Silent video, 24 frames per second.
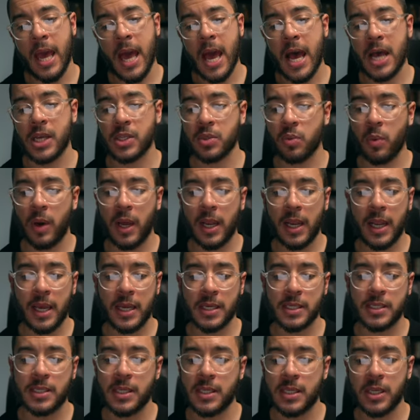as well as
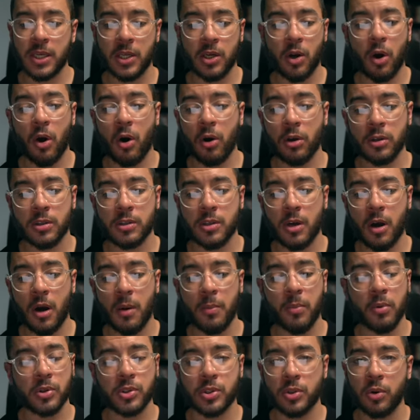sitting in a hot tub
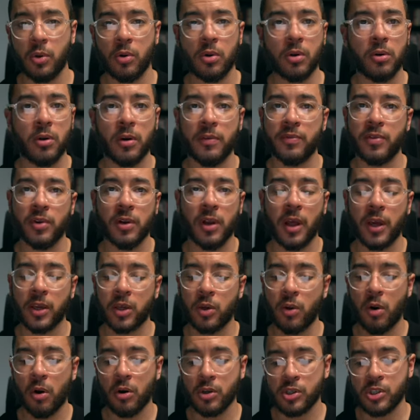or sauna, if you like your
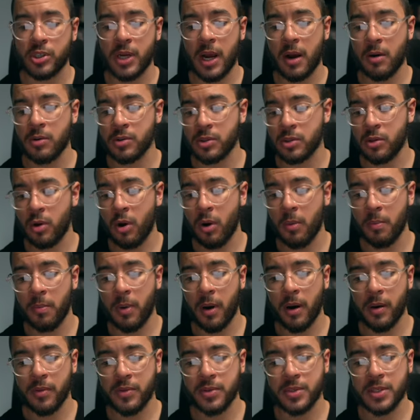hot showers and hot
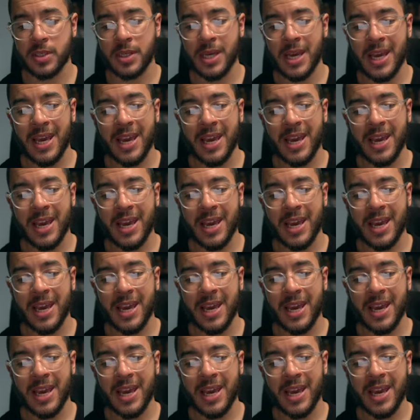baths.